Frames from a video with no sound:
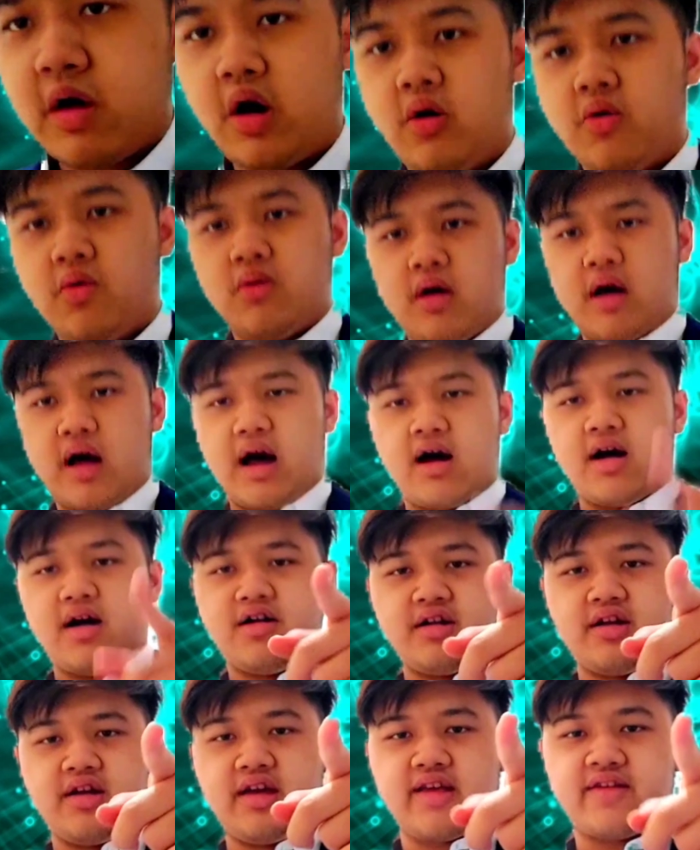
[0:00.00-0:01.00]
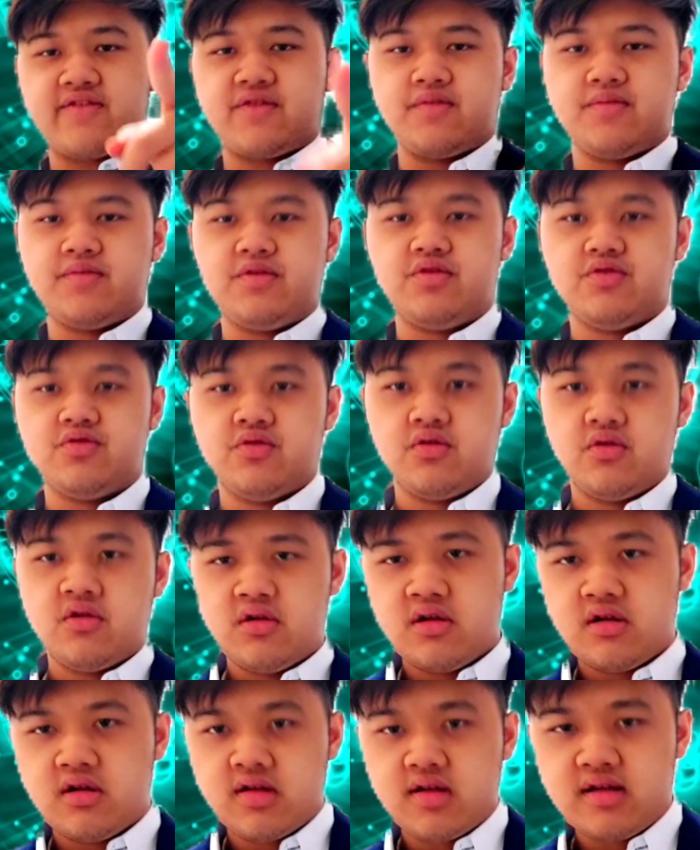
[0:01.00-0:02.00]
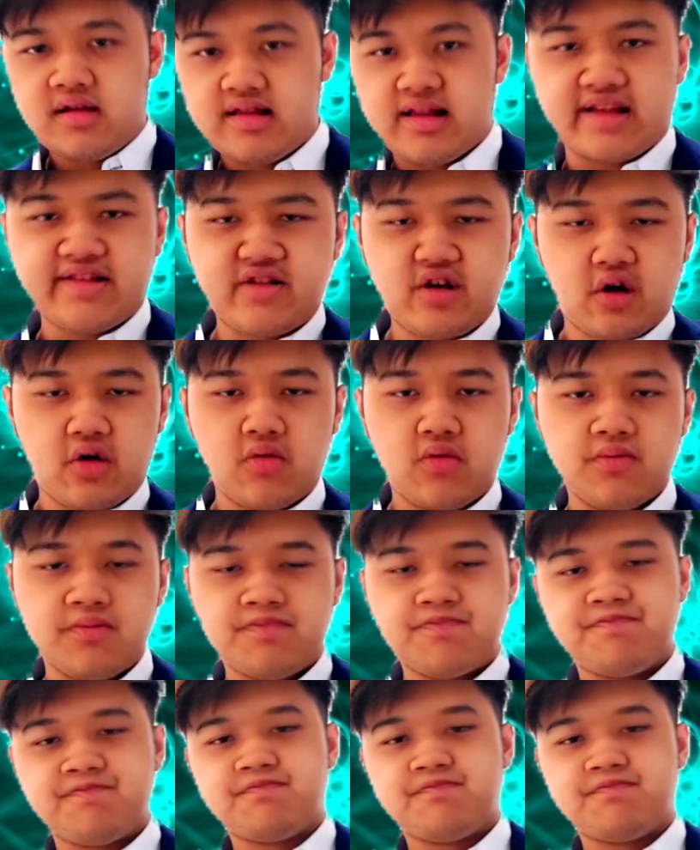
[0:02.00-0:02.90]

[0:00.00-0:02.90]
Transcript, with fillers: Oh, I heard a yes from you. Let's go.